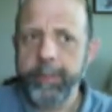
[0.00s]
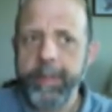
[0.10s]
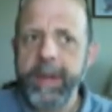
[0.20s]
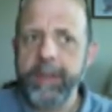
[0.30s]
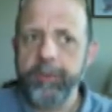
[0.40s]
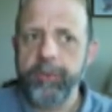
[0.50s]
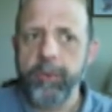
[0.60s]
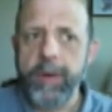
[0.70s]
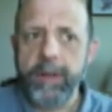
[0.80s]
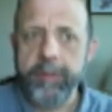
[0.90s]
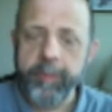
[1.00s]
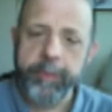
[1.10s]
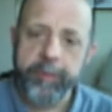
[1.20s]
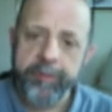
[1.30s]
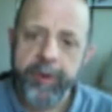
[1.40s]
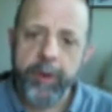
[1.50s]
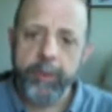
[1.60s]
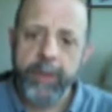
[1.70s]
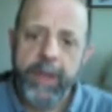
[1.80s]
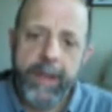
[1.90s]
page directly from their phone.